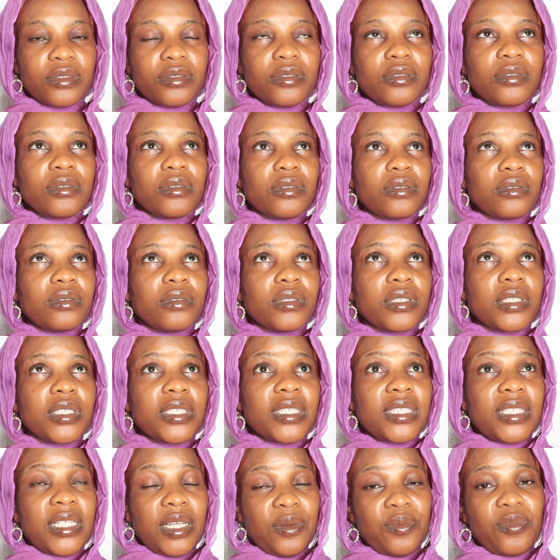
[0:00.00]
So
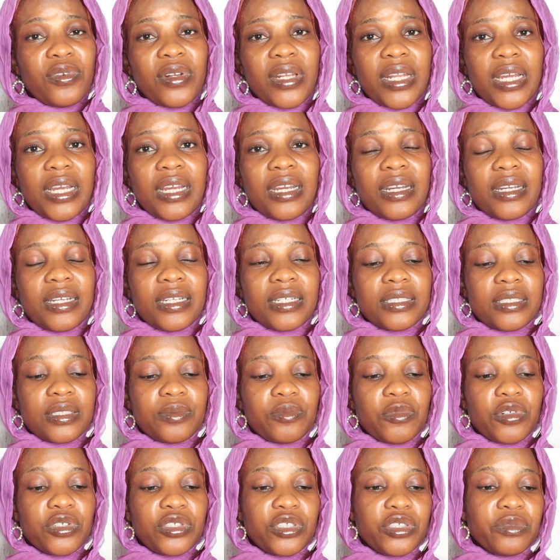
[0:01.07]
it's stable now,
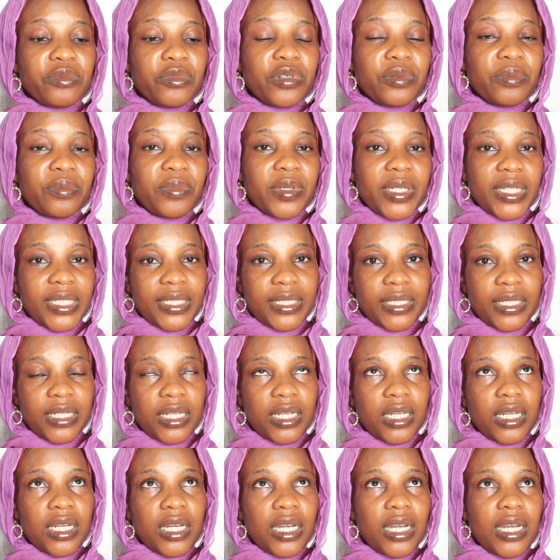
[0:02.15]
it's much more
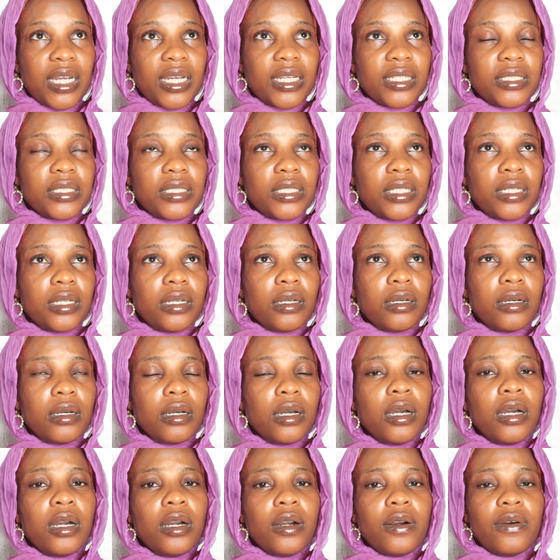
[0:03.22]
better. And uh,
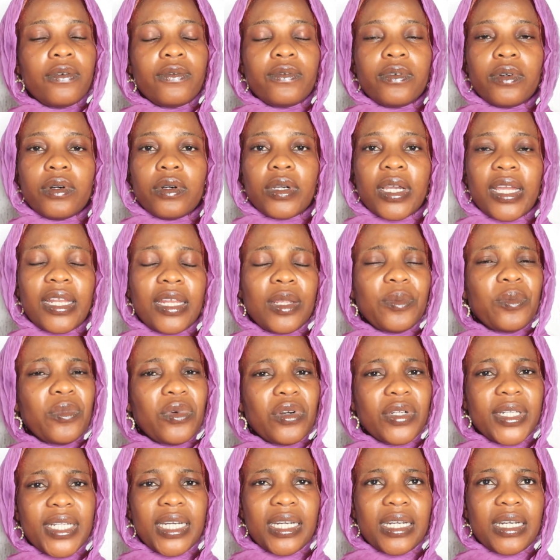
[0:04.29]
for any
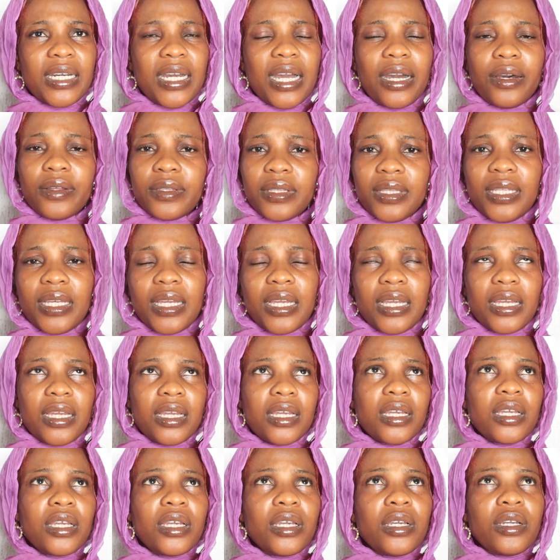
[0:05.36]
mother out
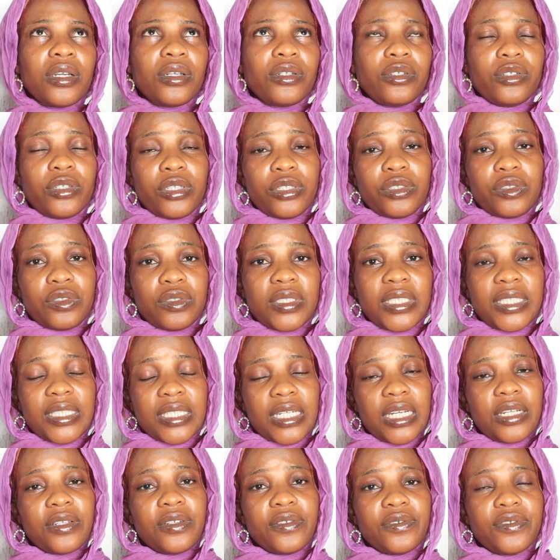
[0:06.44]
there, going through this
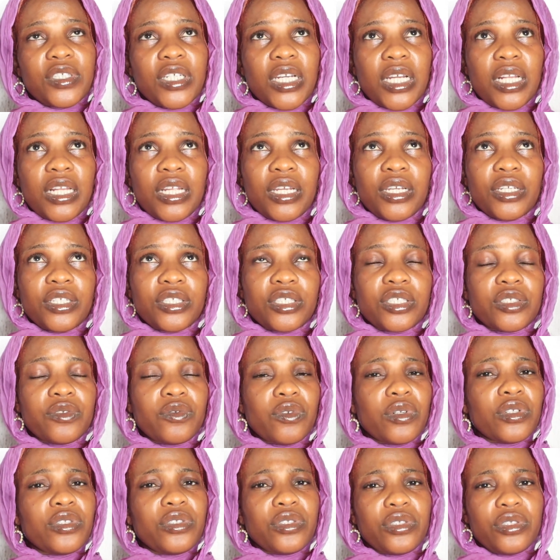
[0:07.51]
kind of challenge
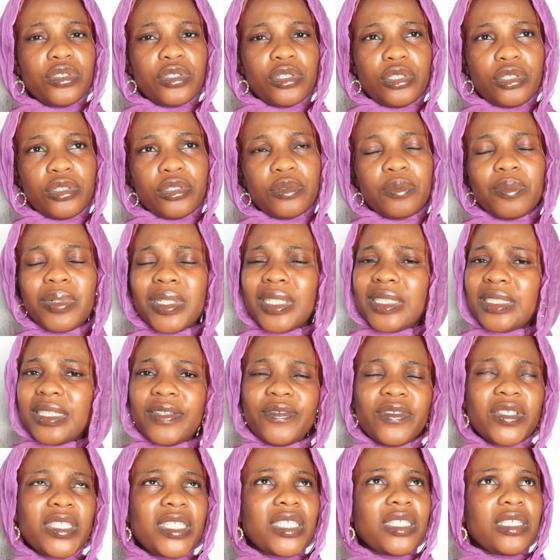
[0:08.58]
what do you do please
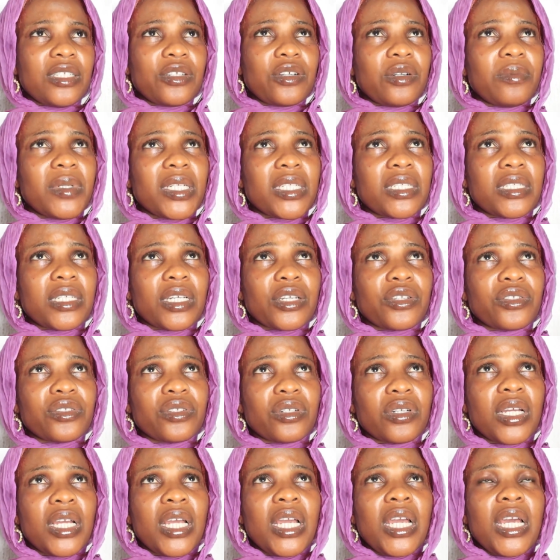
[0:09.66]
leave it in the comment
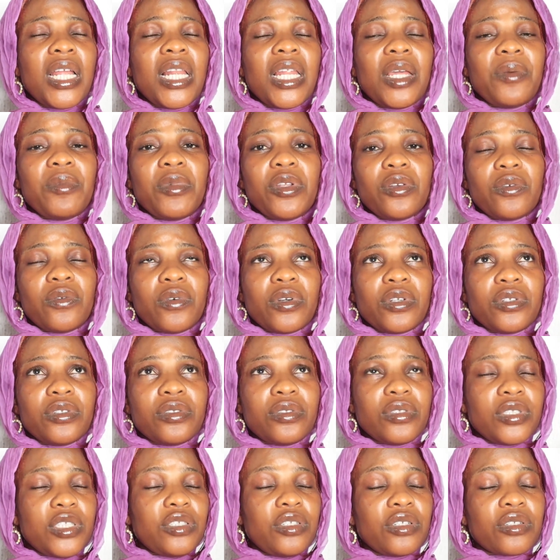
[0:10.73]
section let me know what you
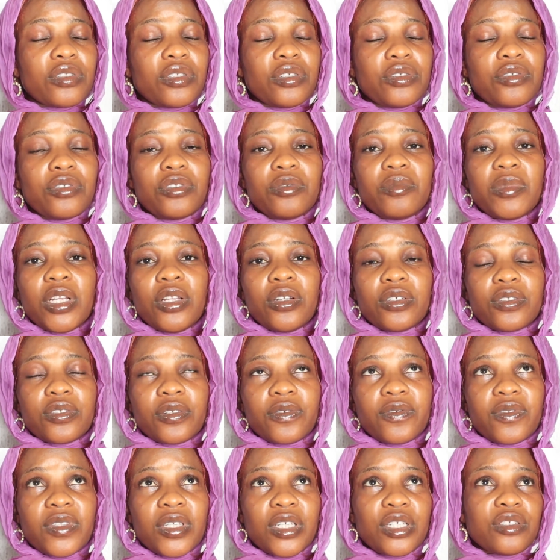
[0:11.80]
do the doctor told me a lot
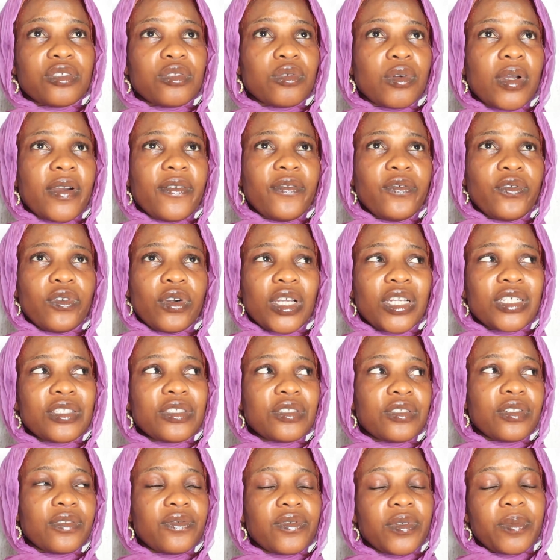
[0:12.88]
of things to avoid
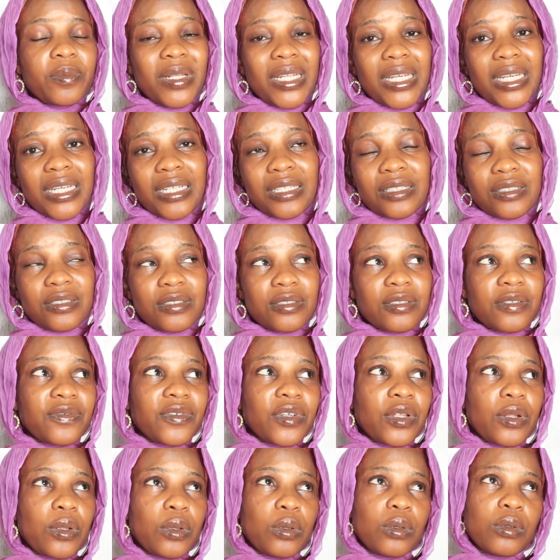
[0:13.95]
stuffy place
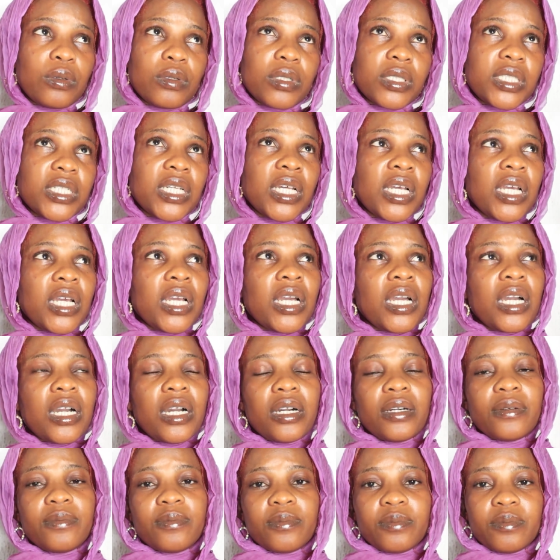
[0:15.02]
stuffy clothes
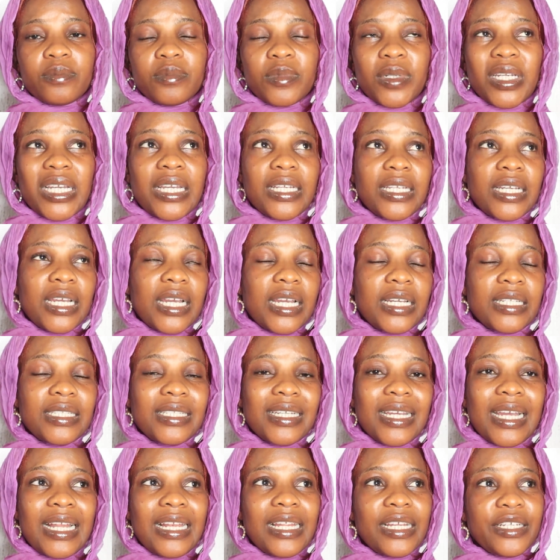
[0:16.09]
um,
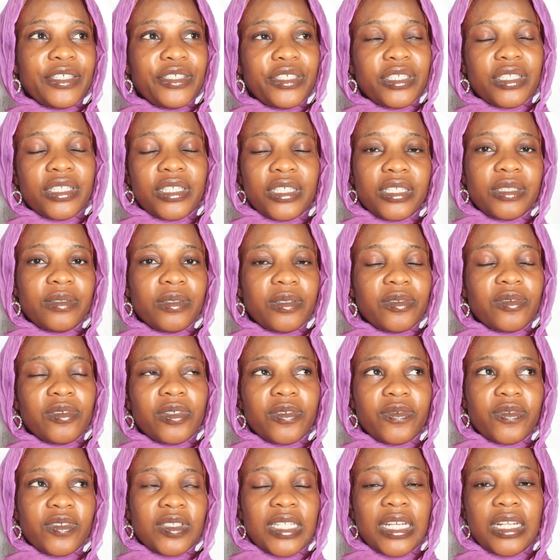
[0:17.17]
allergy
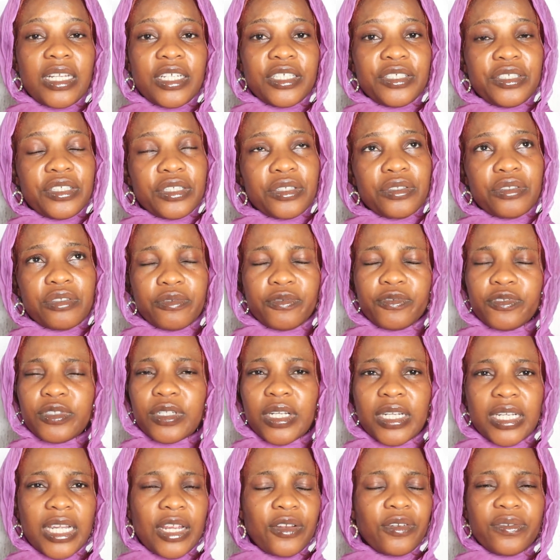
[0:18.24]
if he's allergic to
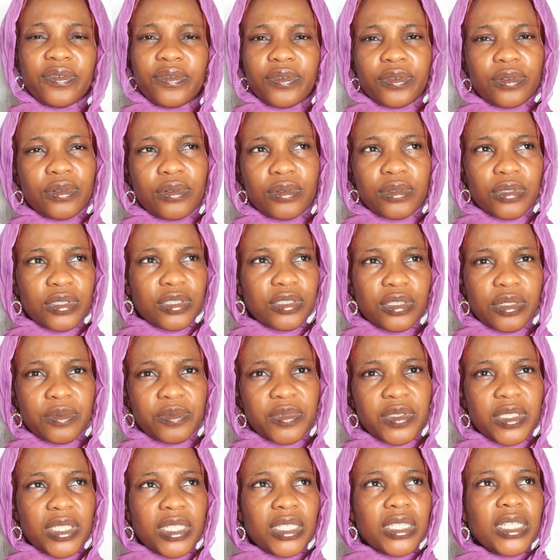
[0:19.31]
kind of food or
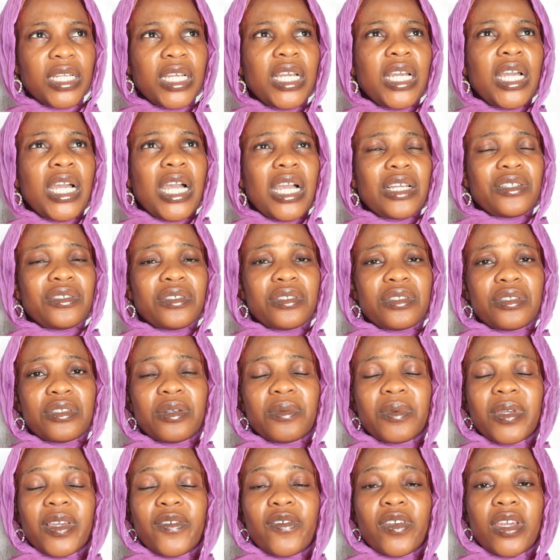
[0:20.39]
something i should
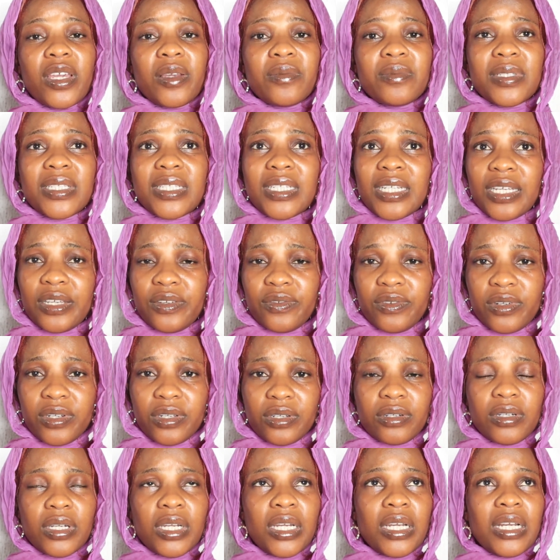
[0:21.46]
stop giving him
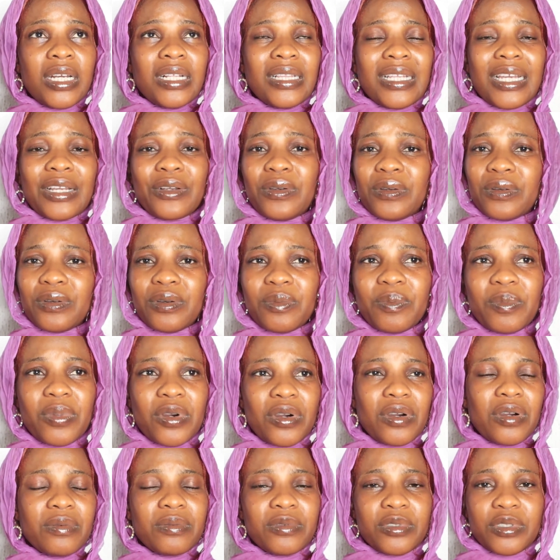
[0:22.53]
cereal like Coco
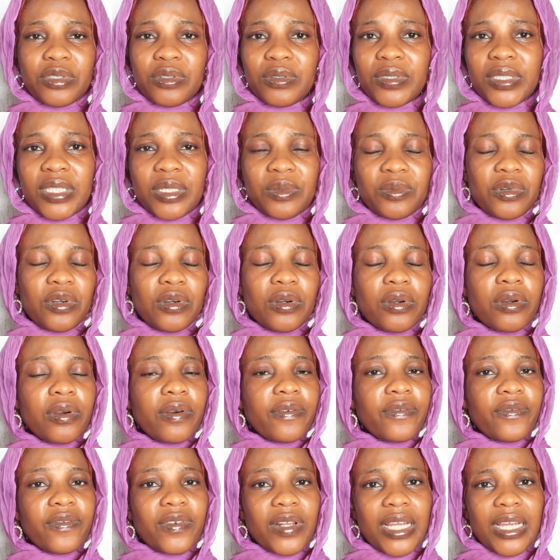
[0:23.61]
Pops Golden Morn
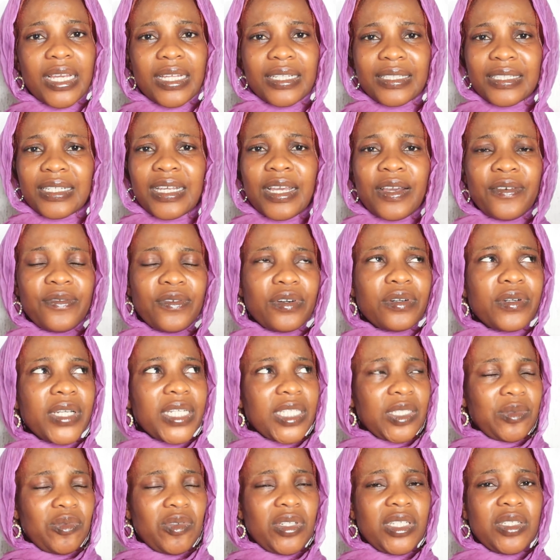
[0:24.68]
cornflakes for
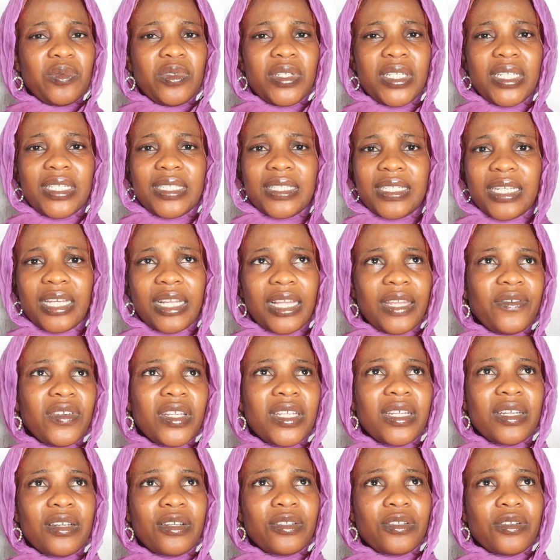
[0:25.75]
experienced mothers there eh, leave
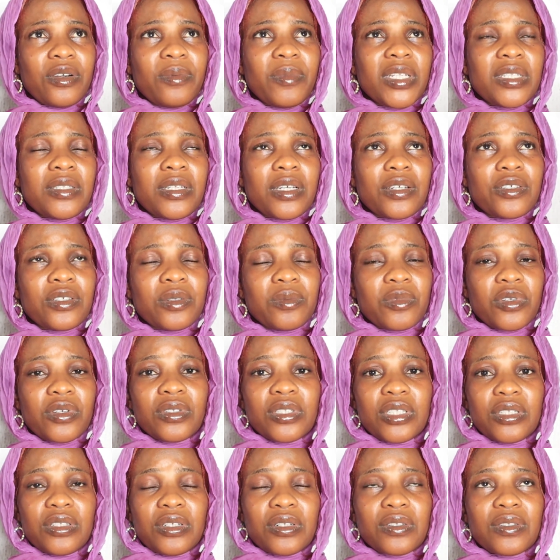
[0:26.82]
it in the comment section
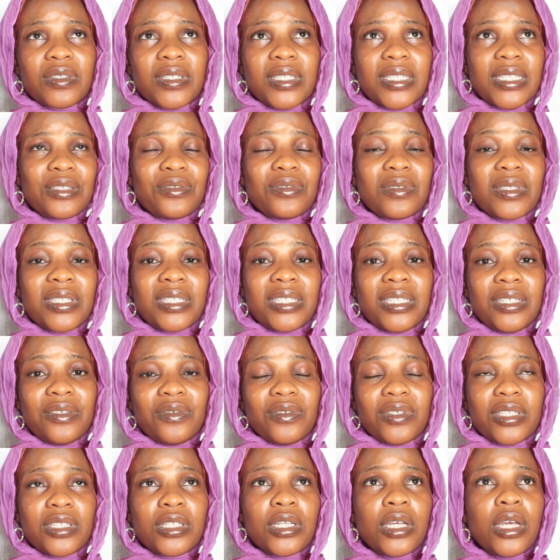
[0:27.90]
because the doctor said those
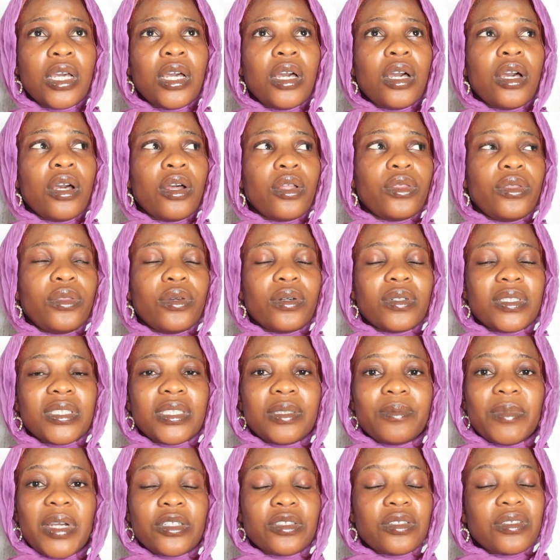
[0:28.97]
series
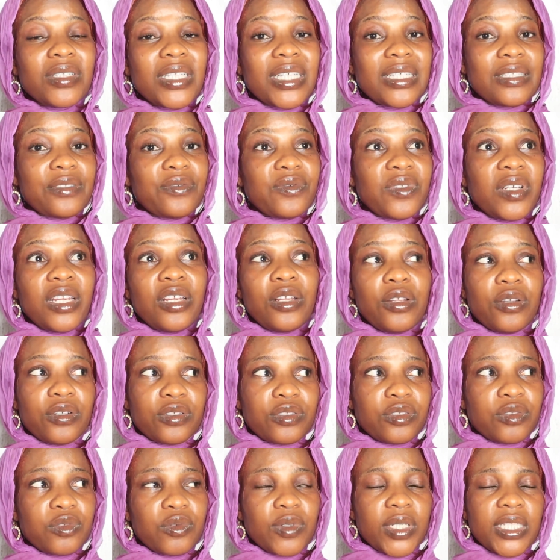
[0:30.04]
does it my son has really
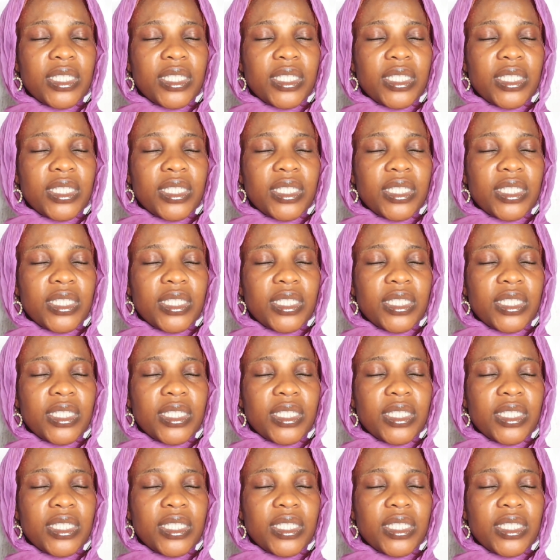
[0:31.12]
lost